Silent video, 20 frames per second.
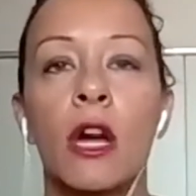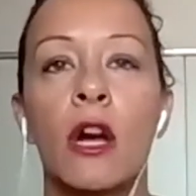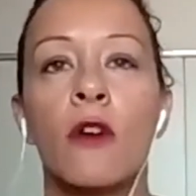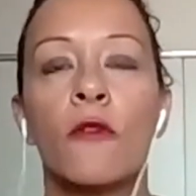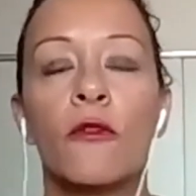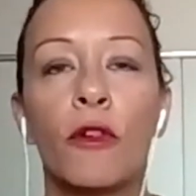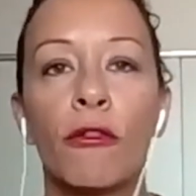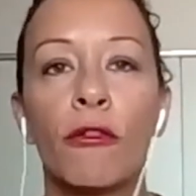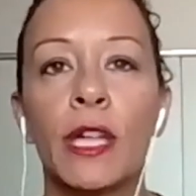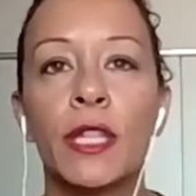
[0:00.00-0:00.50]

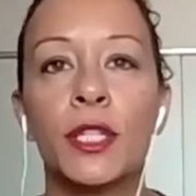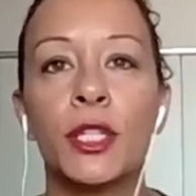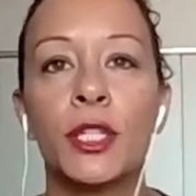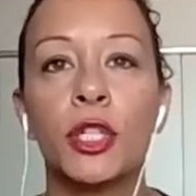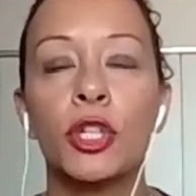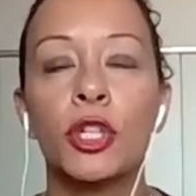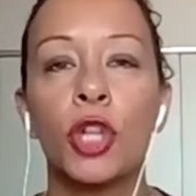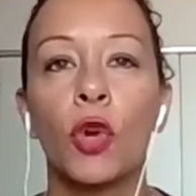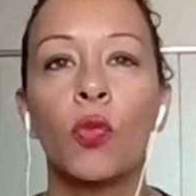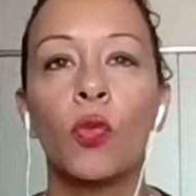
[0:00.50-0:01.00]
For us,
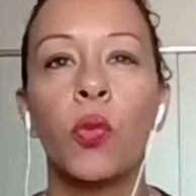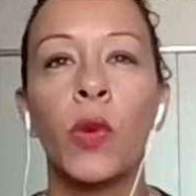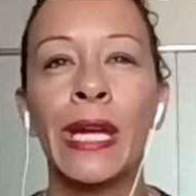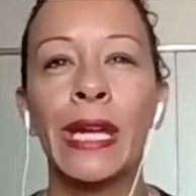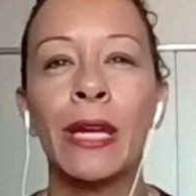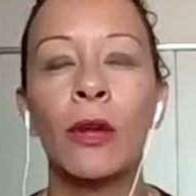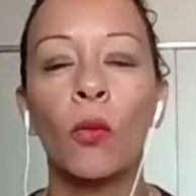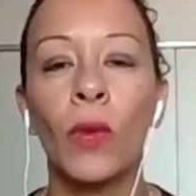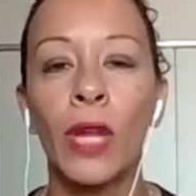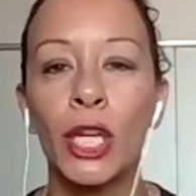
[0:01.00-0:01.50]
we
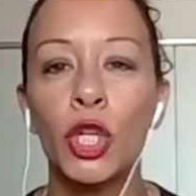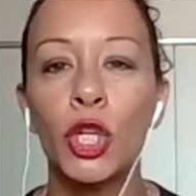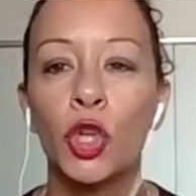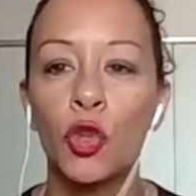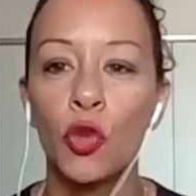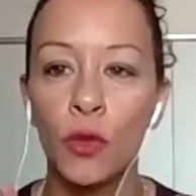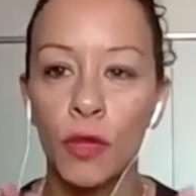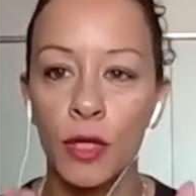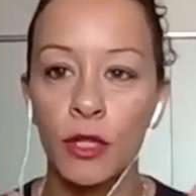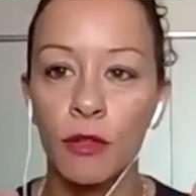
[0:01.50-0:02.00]

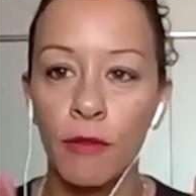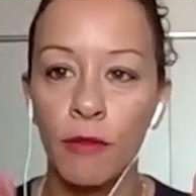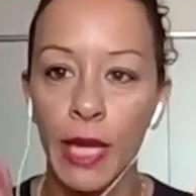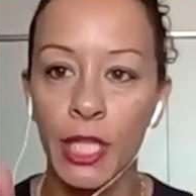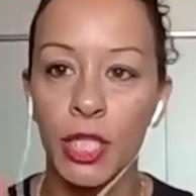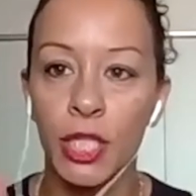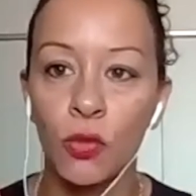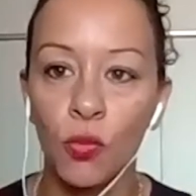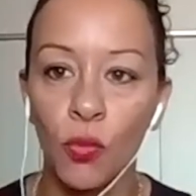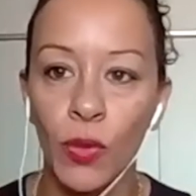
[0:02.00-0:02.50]
knew the
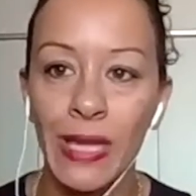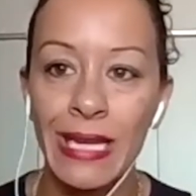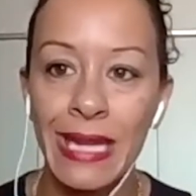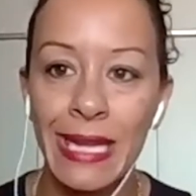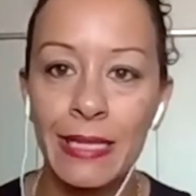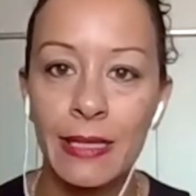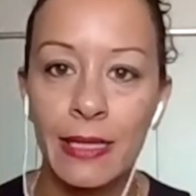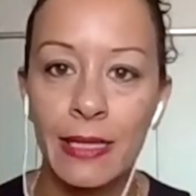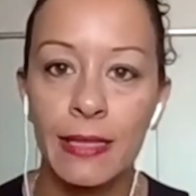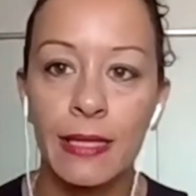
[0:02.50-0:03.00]
direction we
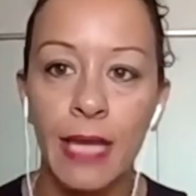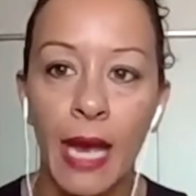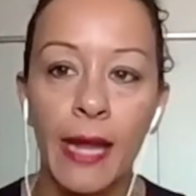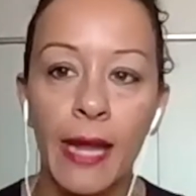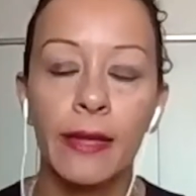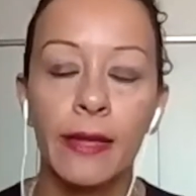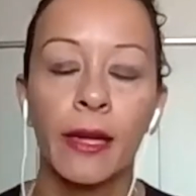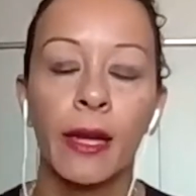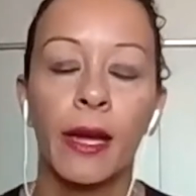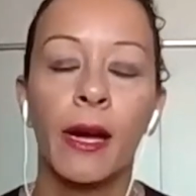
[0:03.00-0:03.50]
needed to
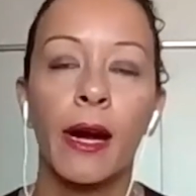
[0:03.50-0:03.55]
take.